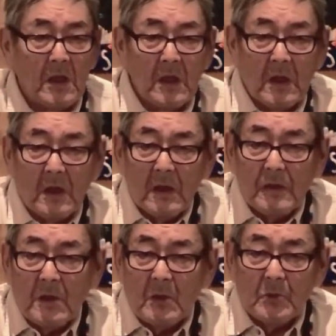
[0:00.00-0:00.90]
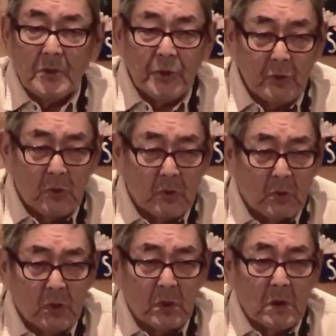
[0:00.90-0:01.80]
they went to
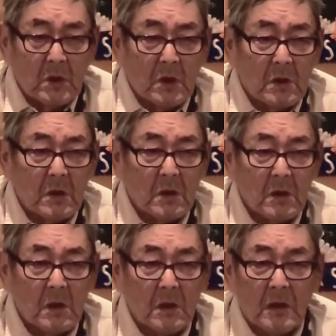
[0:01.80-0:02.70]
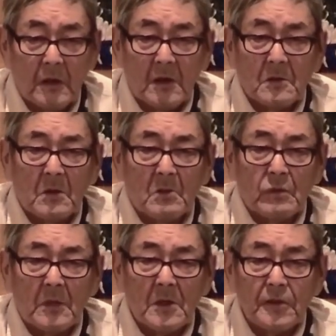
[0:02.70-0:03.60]
war. And then around
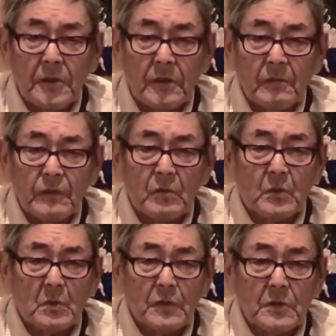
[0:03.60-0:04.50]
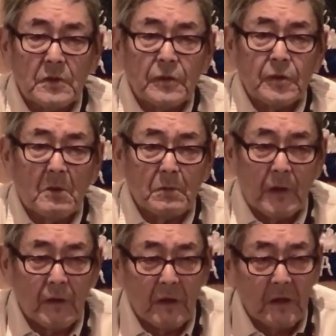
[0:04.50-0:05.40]
1947, they
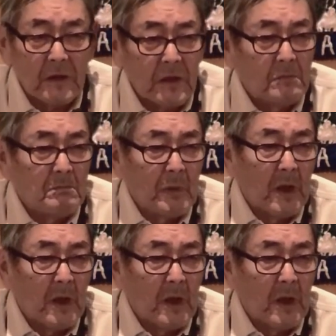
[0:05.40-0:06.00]
came back,